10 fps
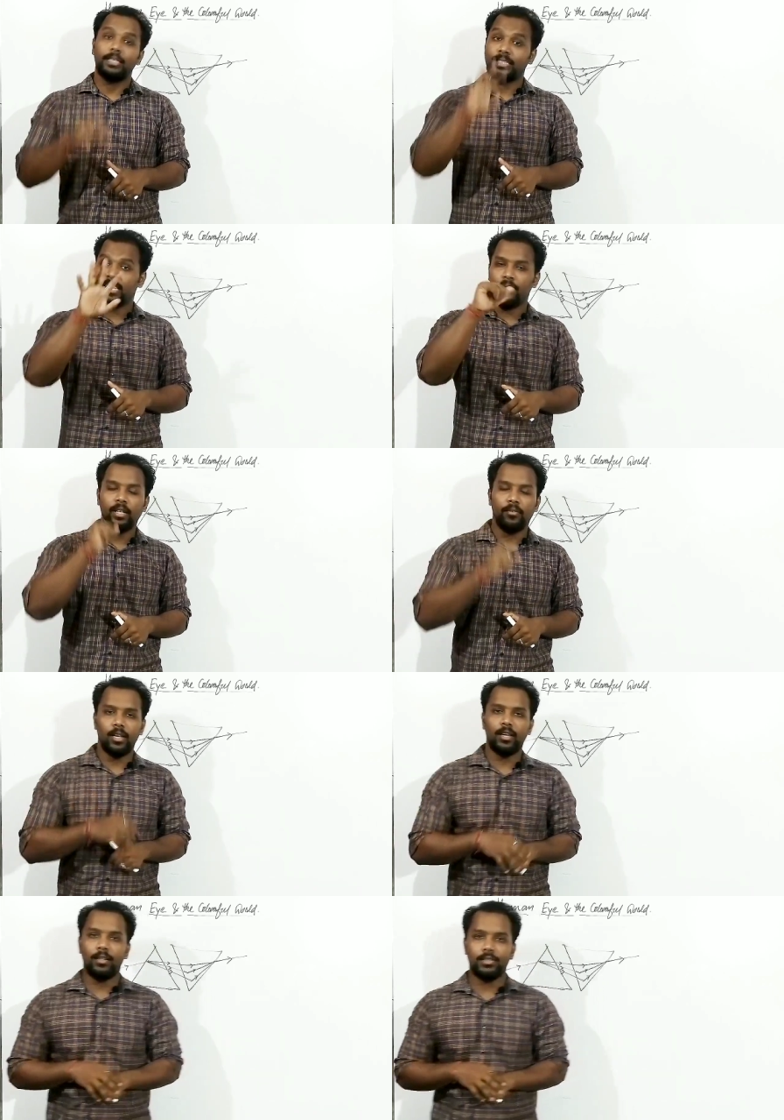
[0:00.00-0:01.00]
7
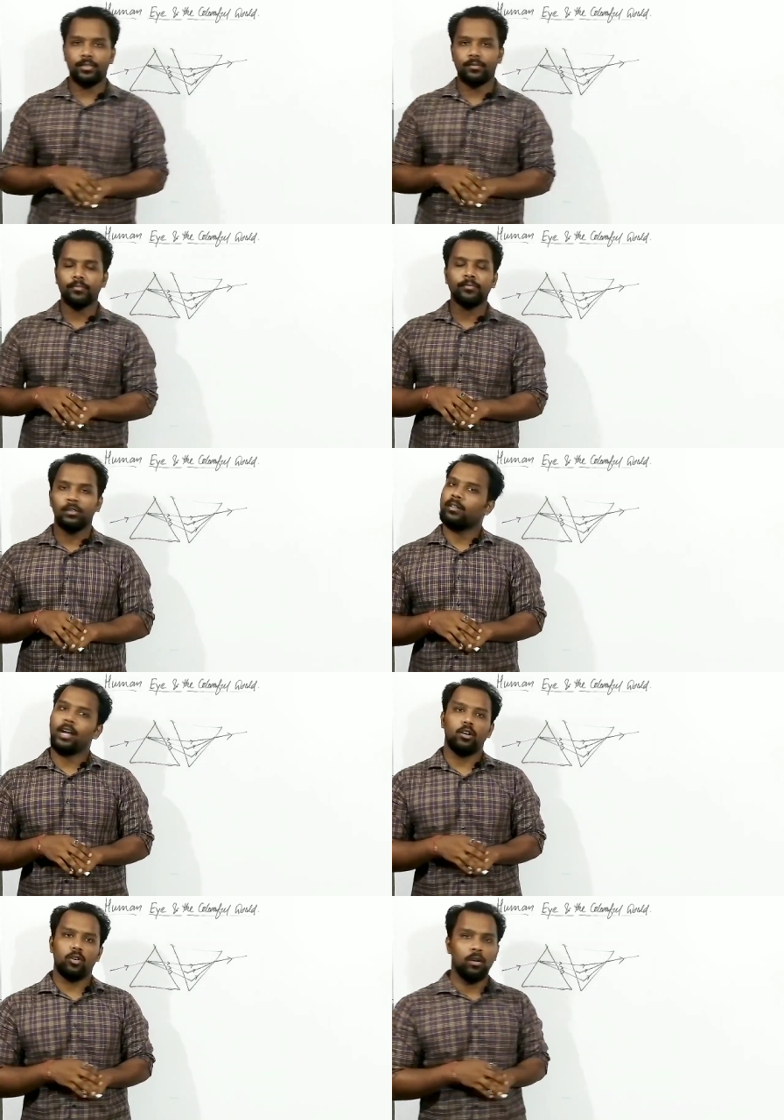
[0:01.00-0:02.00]
different colors. Right
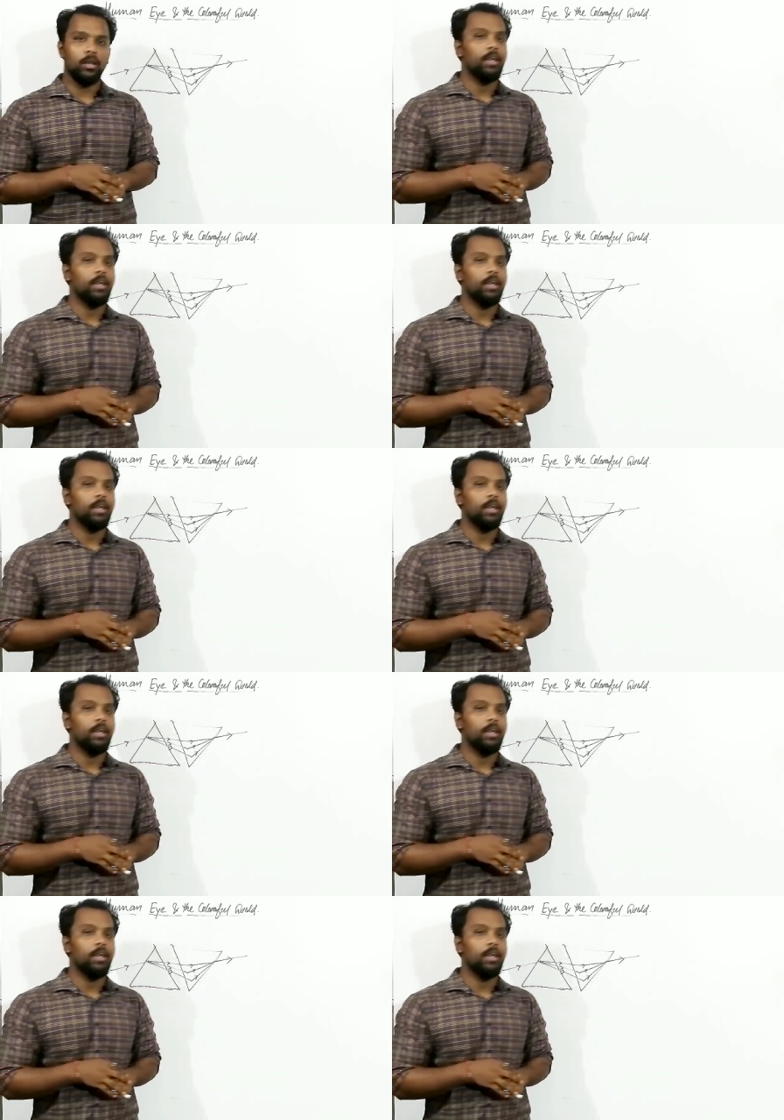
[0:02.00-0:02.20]
or wrong?